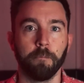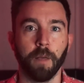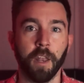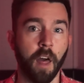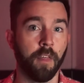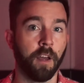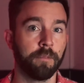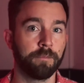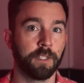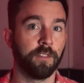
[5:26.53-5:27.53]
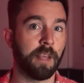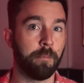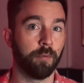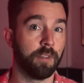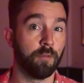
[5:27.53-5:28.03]
Another
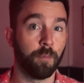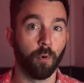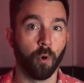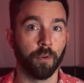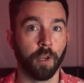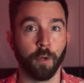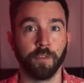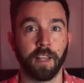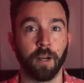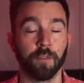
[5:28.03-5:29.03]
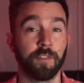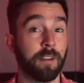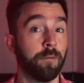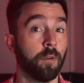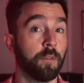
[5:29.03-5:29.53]
contemporary report notes how
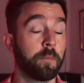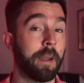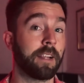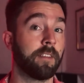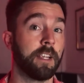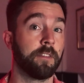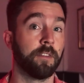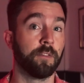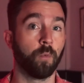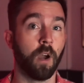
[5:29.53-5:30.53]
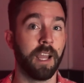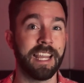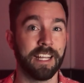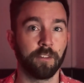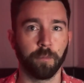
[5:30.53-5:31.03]
several spectators were
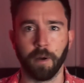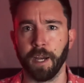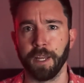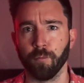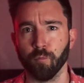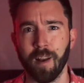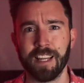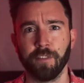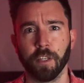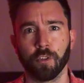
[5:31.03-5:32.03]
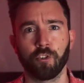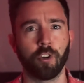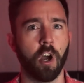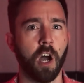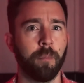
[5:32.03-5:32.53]
hit by
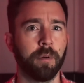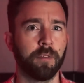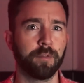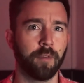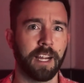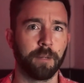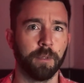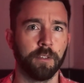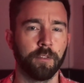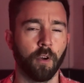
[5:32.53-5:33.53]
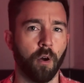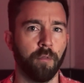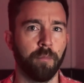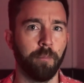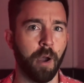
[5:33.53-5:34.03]
razor-sharp fragments
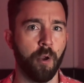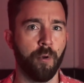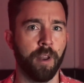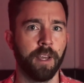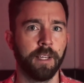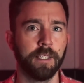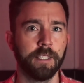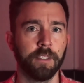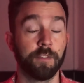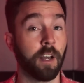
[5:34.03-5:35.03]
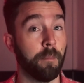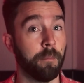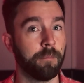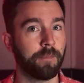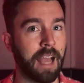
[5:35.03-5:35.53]
of bone,
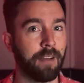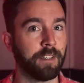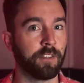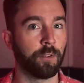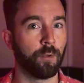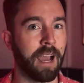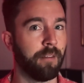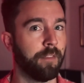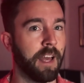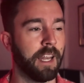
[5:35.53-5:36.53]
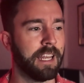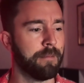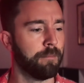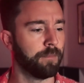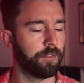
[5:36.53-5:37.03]
some having to have their
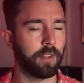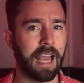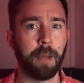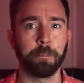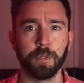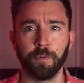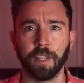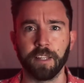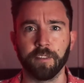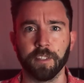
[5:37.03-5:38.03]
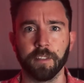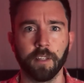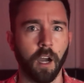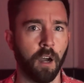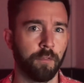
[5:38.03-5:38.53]
limbs amputated
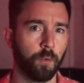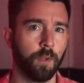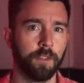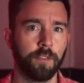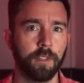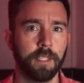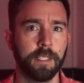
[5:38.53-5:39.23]
afterwards.